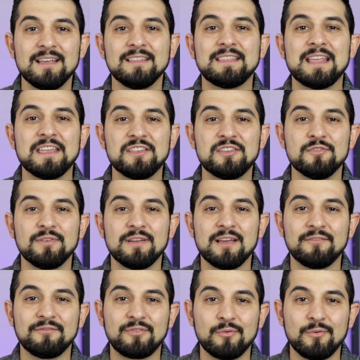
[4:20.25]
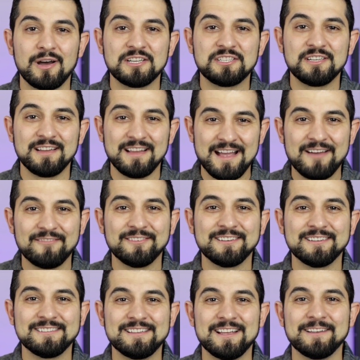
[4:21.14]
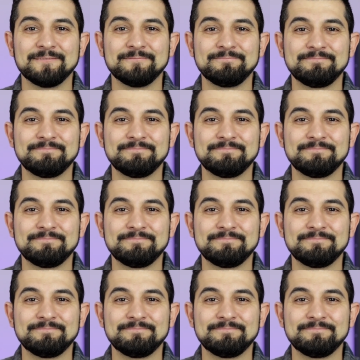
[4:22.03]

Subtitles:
Thank you again for watching, and have a good day.